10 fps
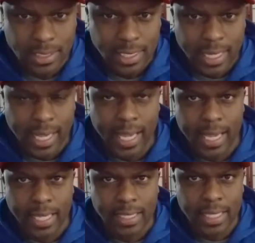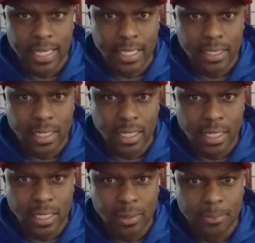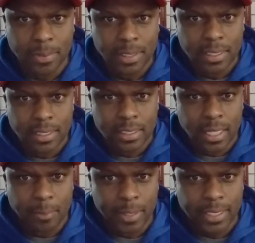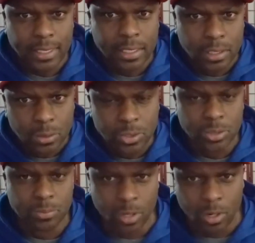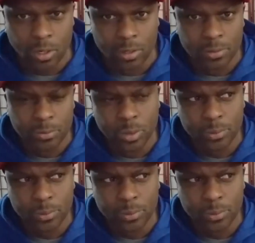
And then I'm going to conclude tomorrow, well,